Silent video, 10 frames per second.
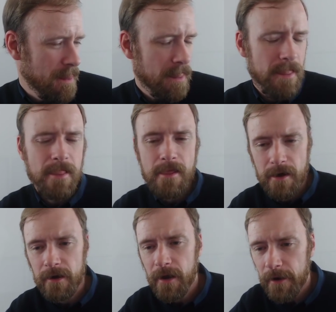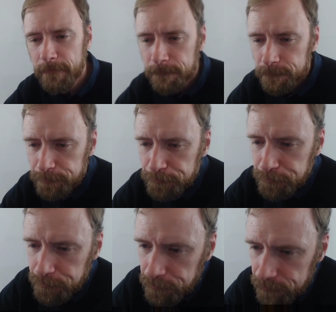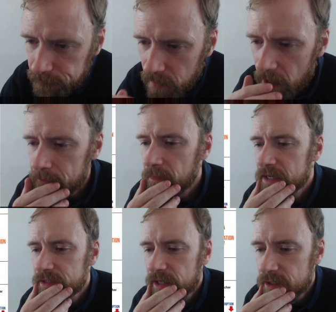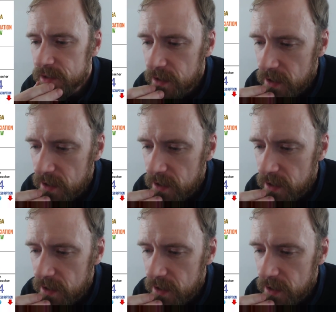okay. Yep, makes sense.